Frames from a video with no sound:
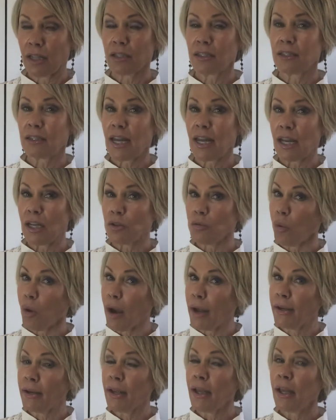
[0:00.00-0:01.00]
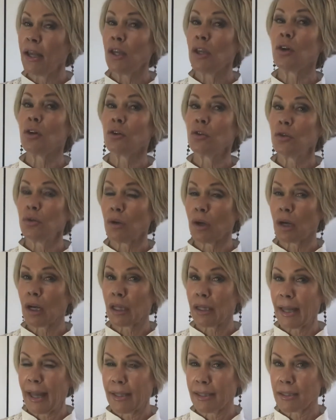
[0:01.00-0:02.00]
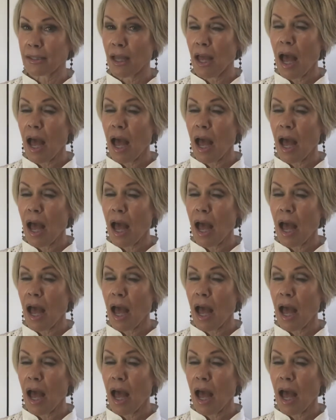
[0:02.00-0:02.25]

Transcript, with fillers: Stage one, you'll do a cleanse.